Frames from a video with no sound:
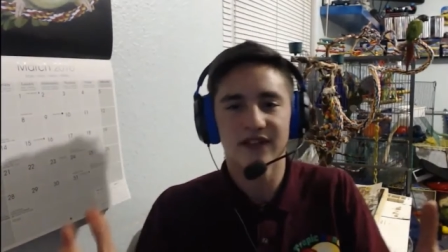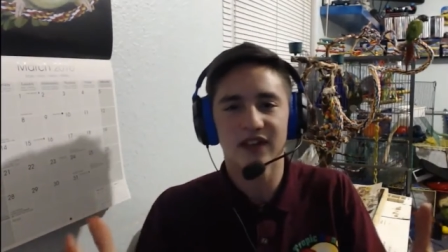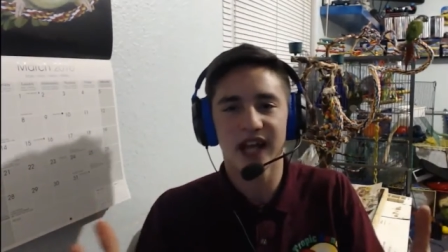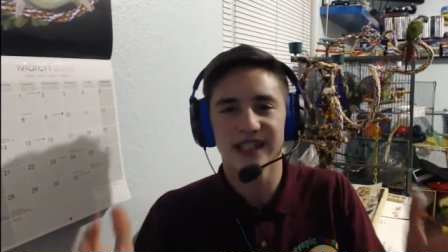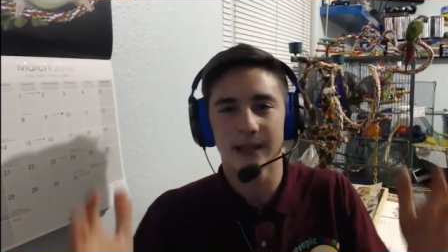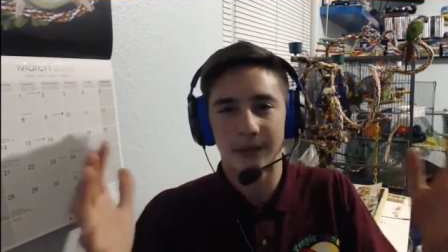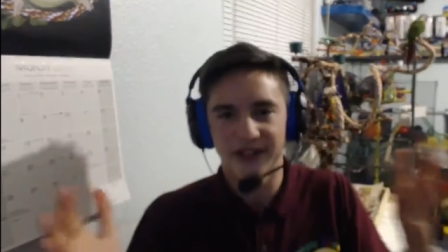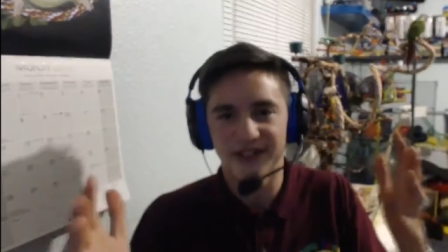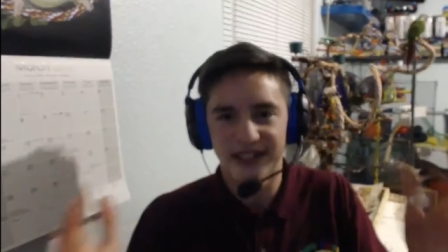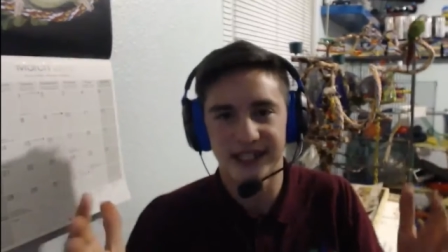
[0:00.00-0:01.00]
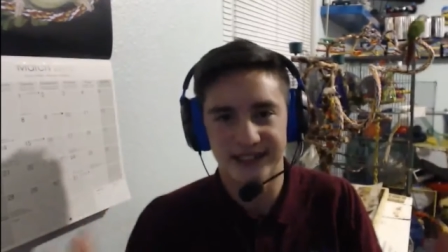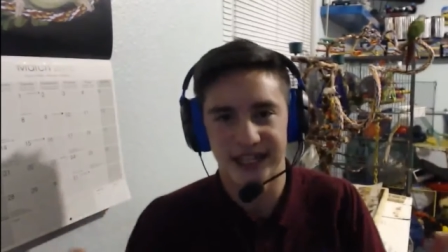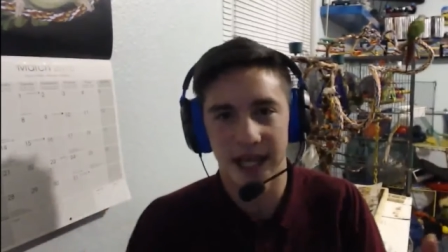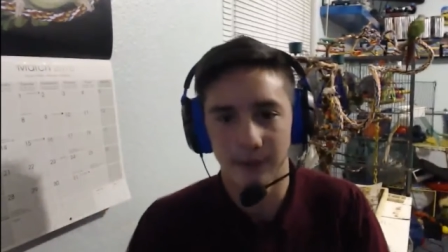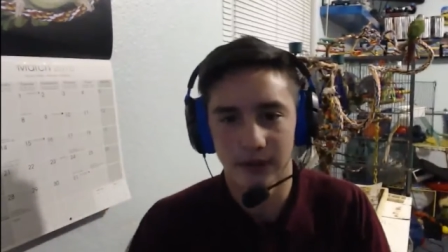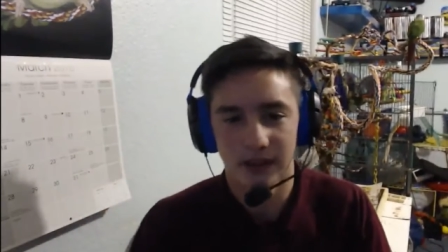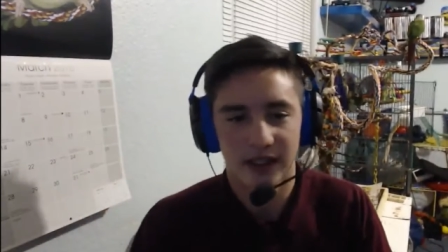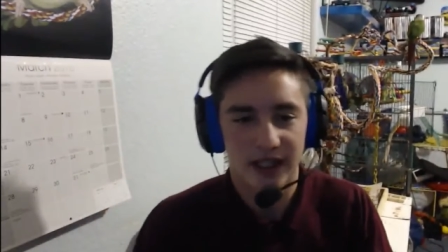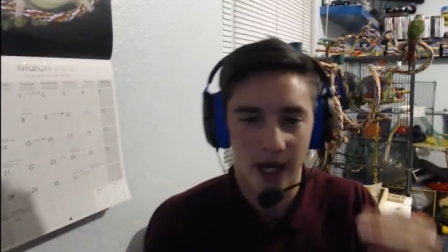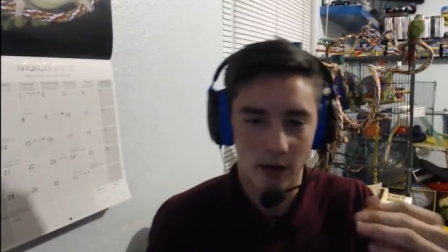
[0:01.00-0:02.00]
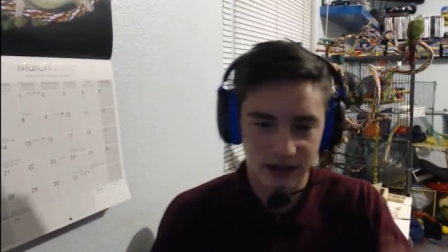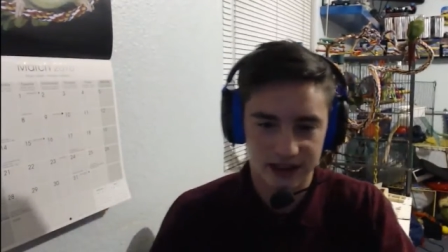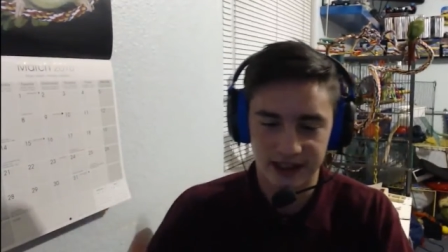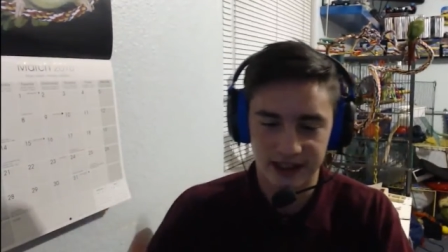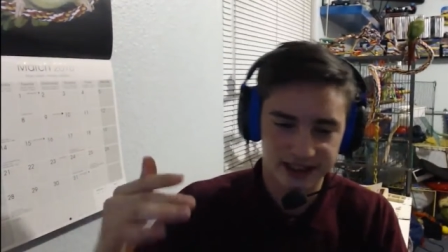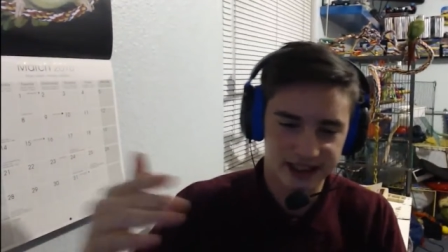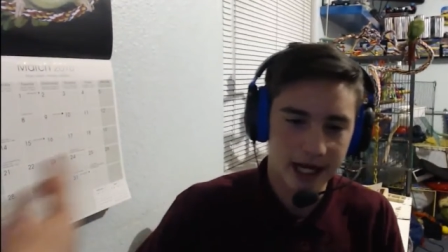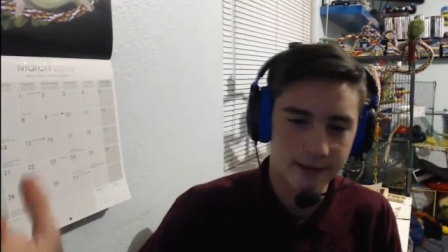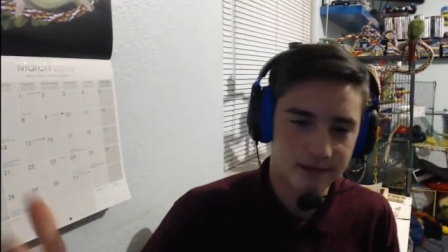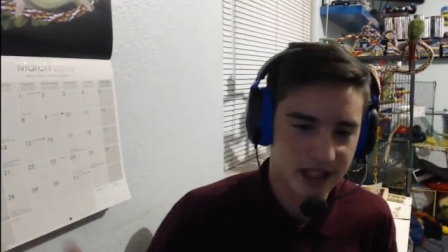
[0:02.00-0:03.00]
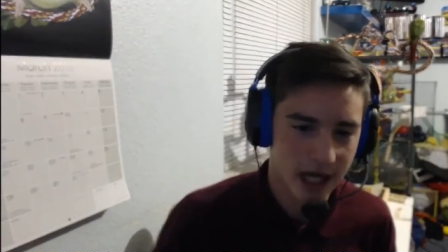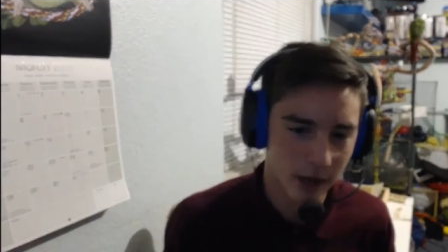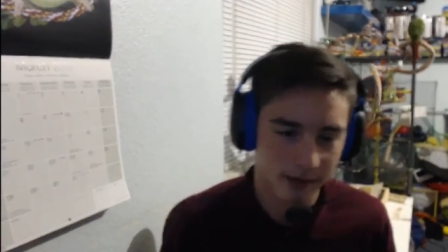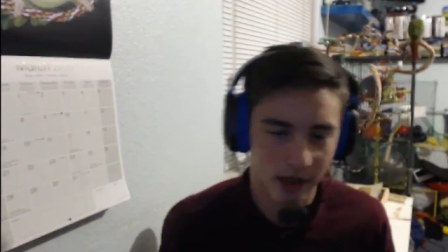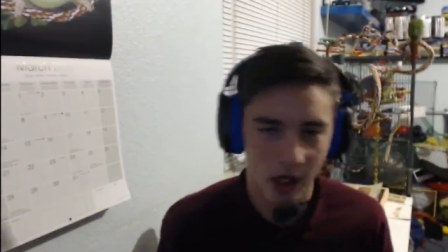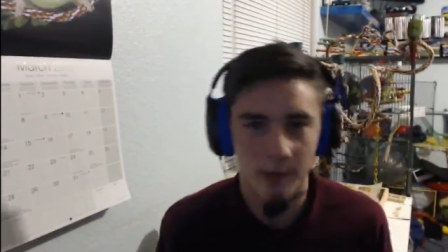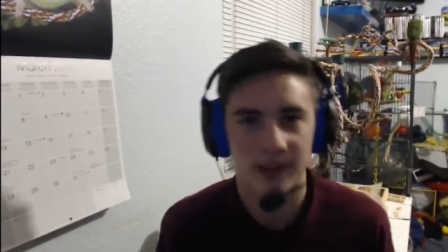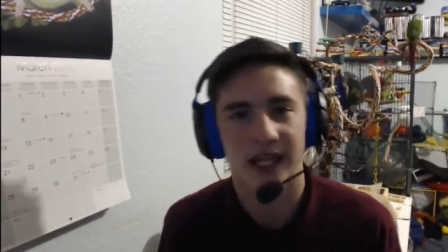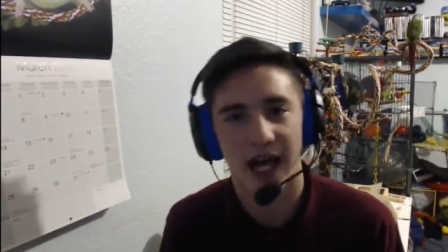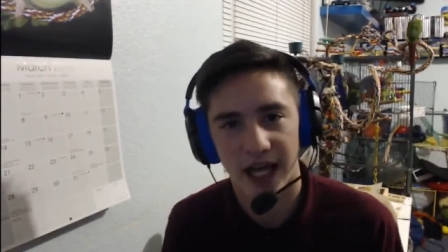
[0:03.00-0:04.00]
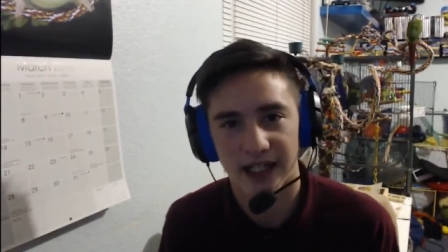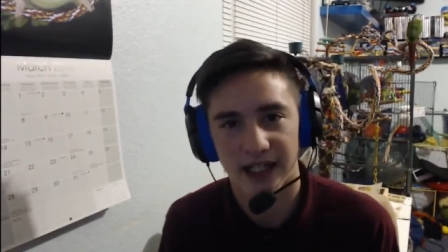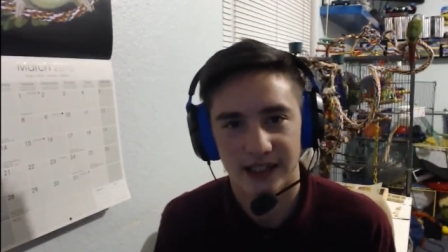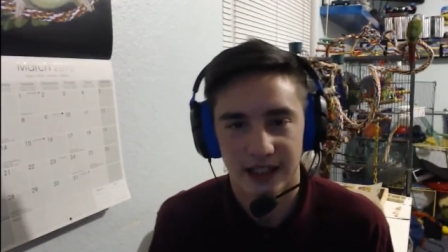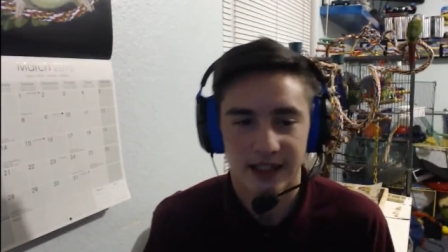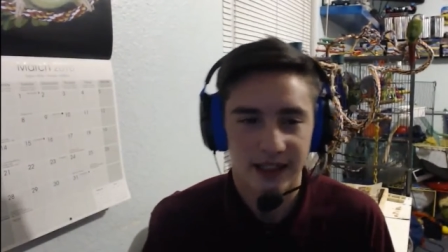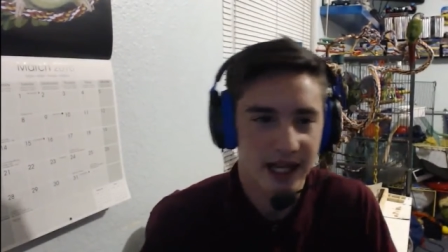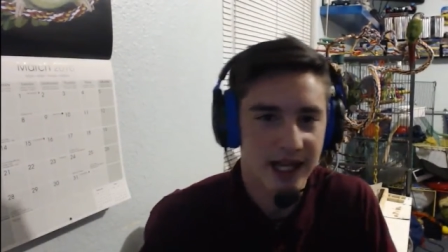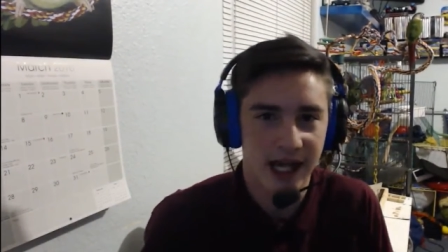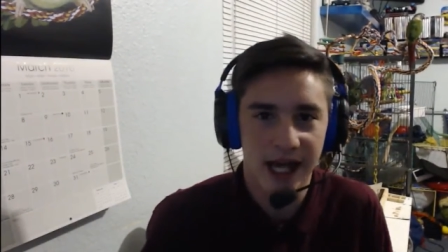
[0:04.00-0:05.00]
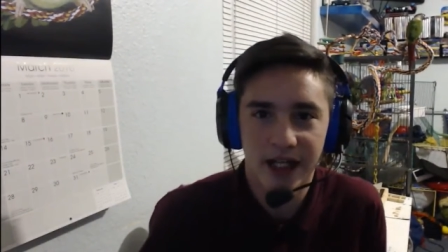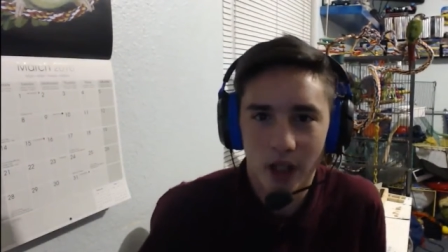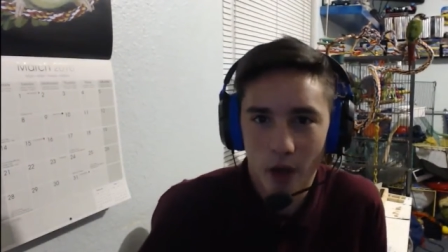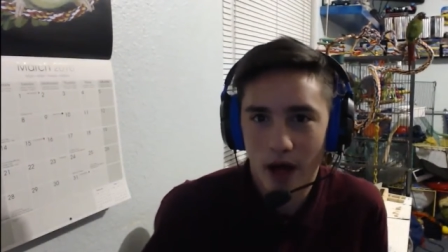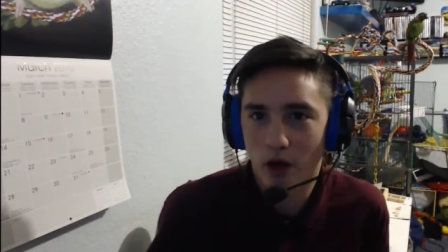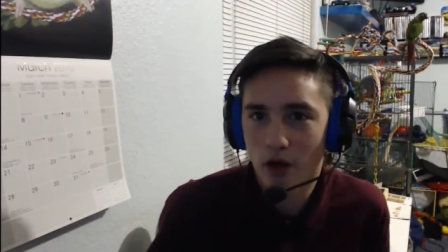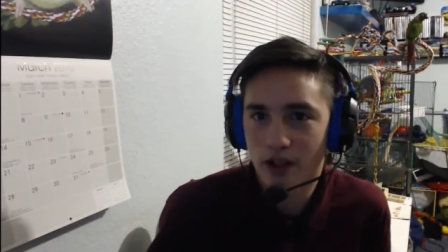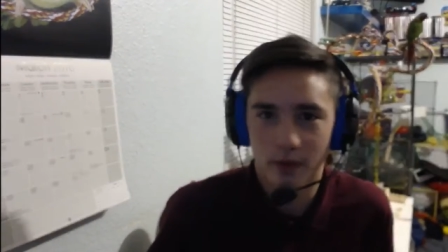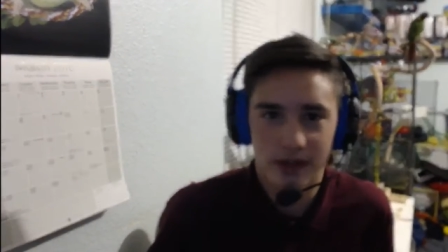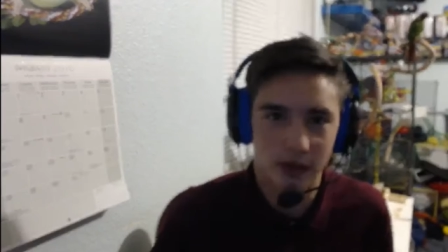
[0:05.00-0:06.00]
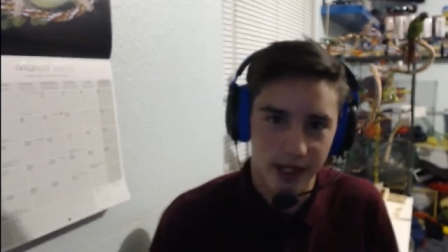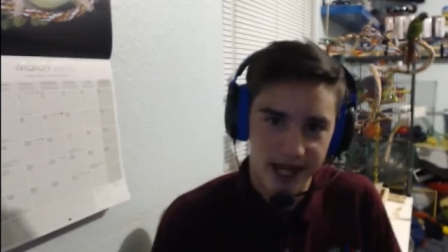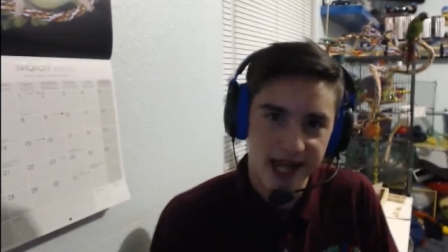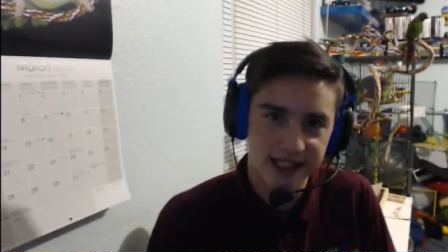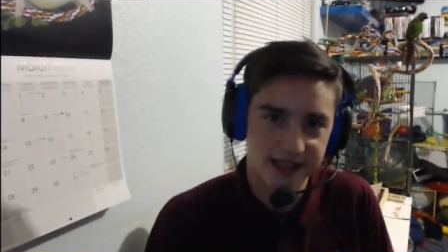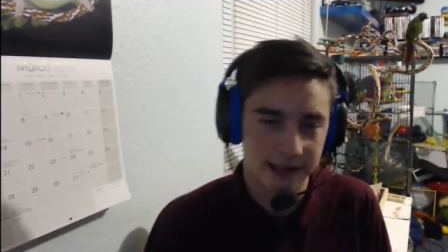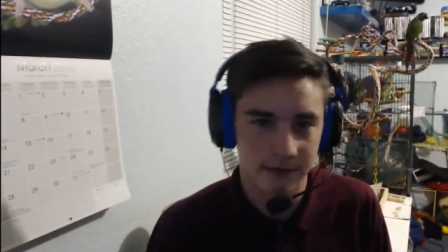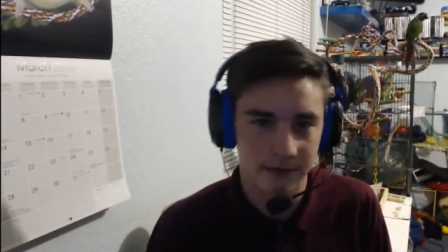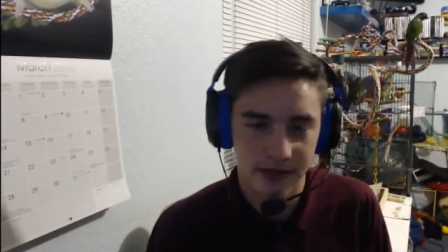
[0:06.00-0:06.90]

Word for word: give you guys a perfect example. I was in a Skype chat with my homie Kaius, and I didn't know how old he was, so I asked him.